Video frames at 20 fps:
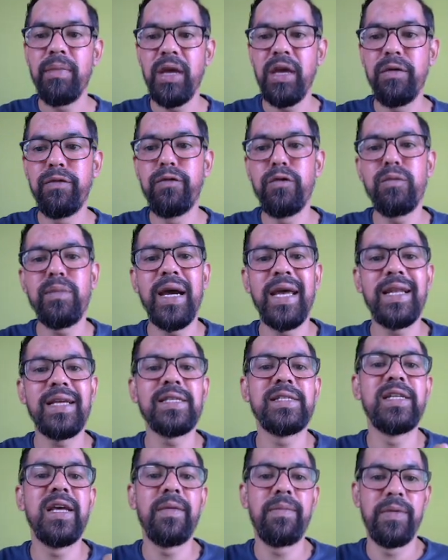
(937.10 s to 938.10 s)
If you
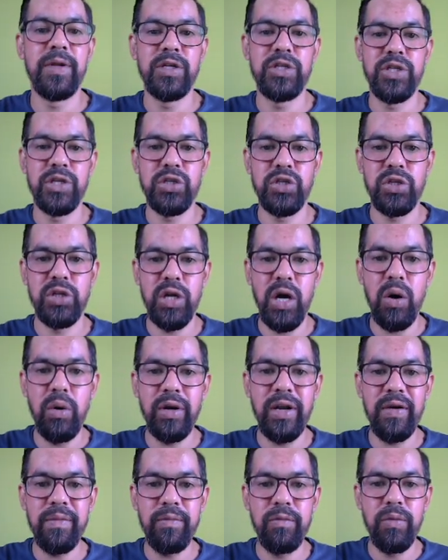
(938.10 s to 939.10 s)
minus depreciation,
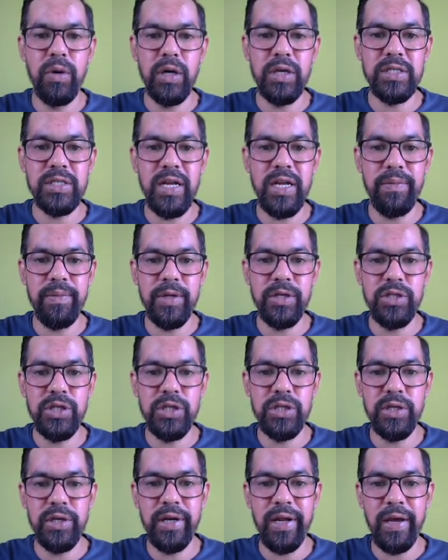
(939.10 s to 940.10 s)
now what is
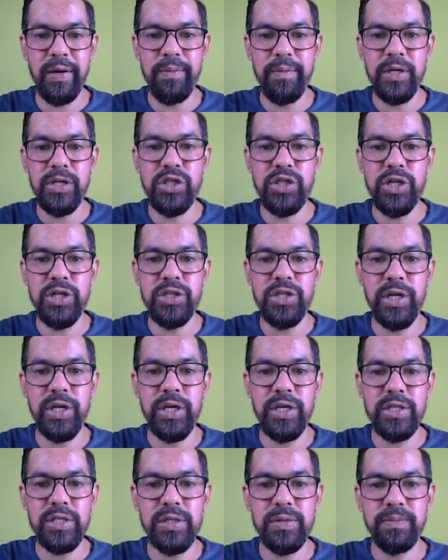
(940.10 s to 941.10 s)
depreciation? Depreciation
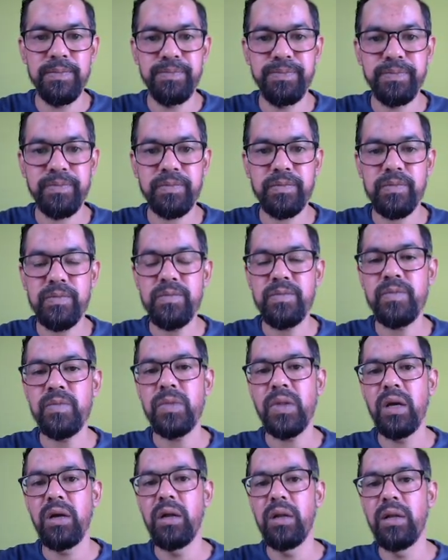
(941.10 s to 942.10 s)
is
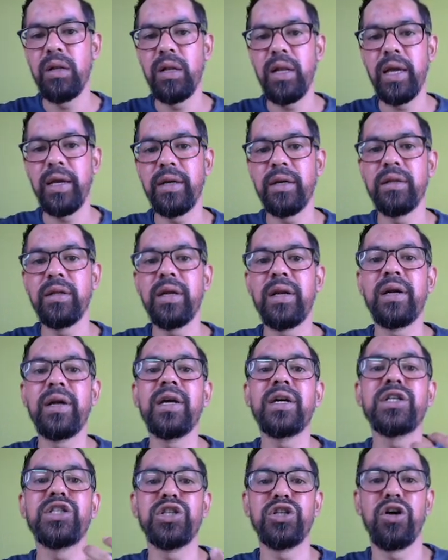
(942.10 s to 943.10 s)
like the
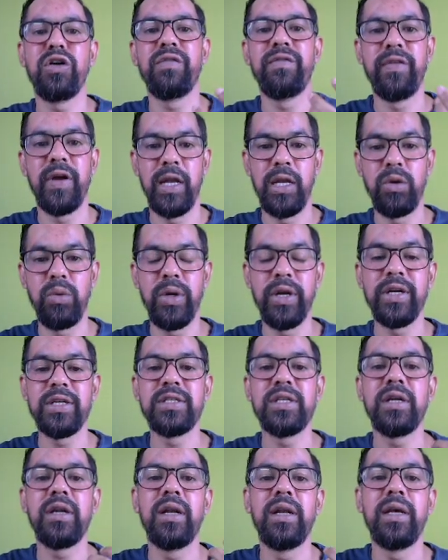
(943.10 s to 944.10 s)
reduction of value. It
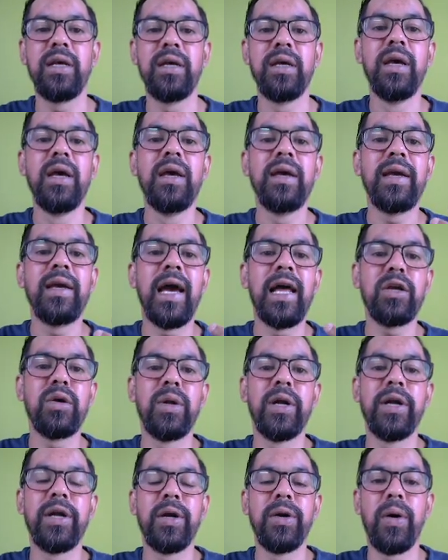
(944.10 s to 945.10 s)
is generally
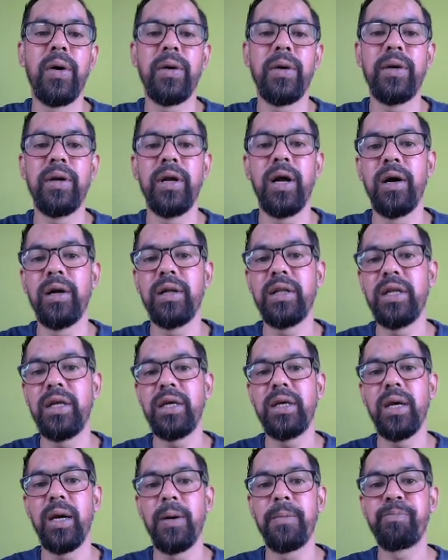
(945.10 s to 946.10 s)
calculated on
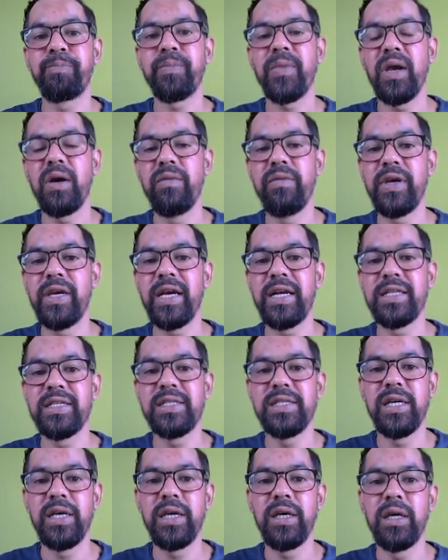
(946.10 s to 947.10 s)
we can
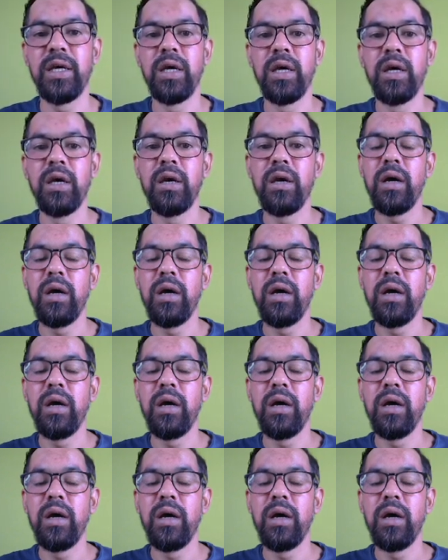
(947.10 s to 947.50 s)
say